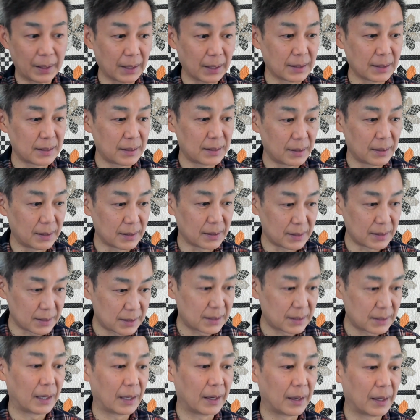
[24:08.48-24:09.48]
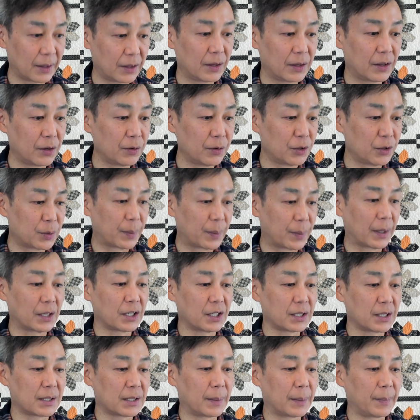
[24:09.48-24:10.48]
Because this is a huge
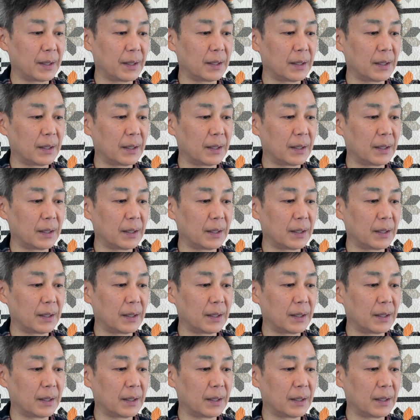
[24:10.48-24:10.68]
project.